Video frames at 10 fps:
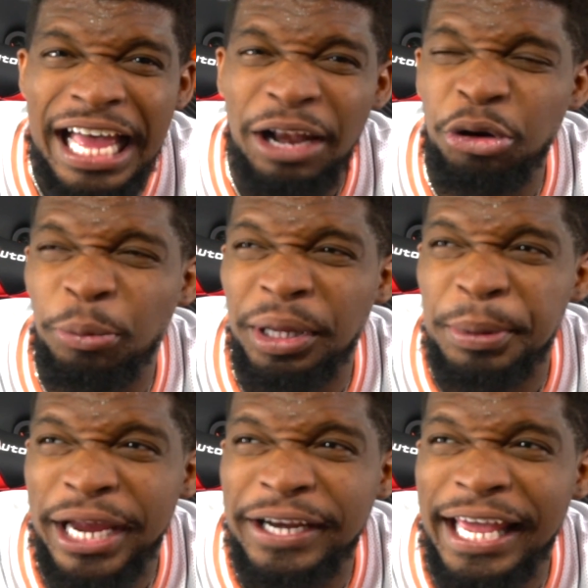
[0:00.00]
I don't know,
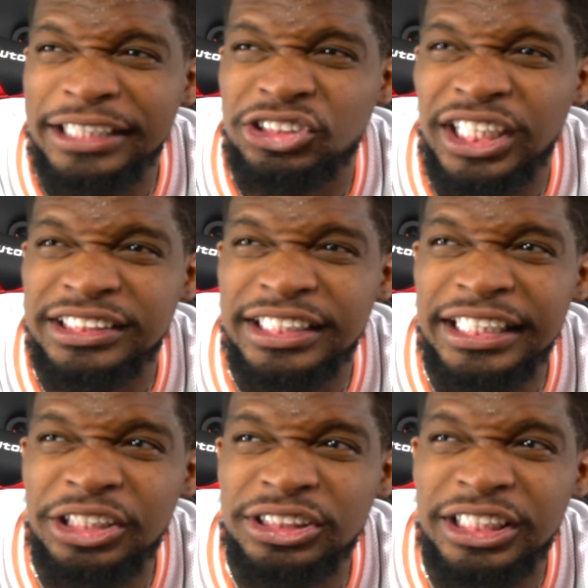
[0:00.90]
maybe I could ask Jason,
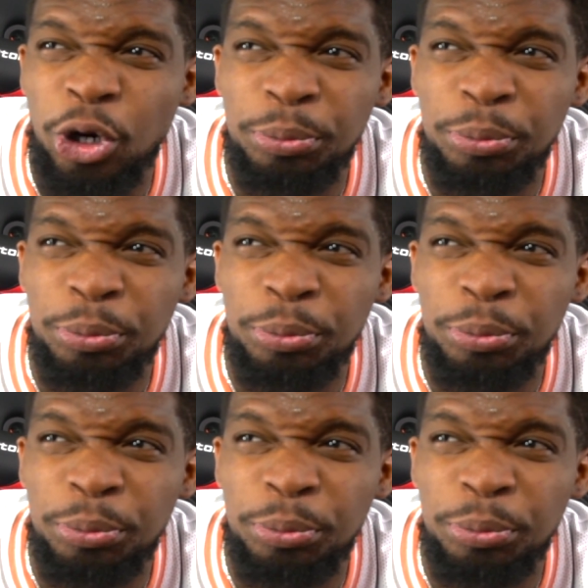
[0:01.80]
he could tell